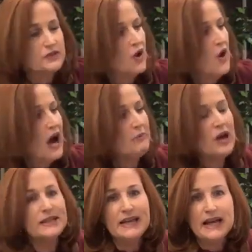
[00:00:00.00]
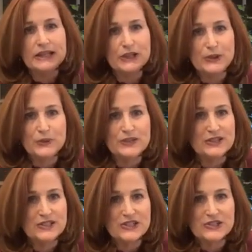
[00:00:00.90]
So I'm not telling you
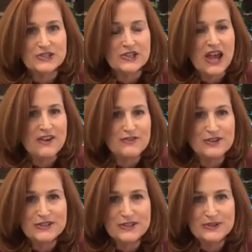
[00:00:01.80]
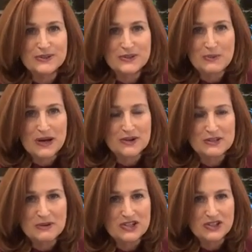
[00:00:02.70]
to ditch every single
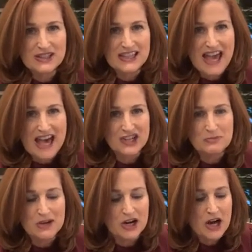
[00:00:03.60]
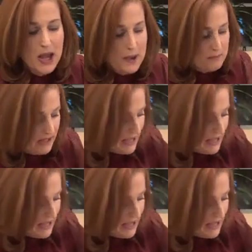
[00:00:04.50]
sweater, especially the cashmere,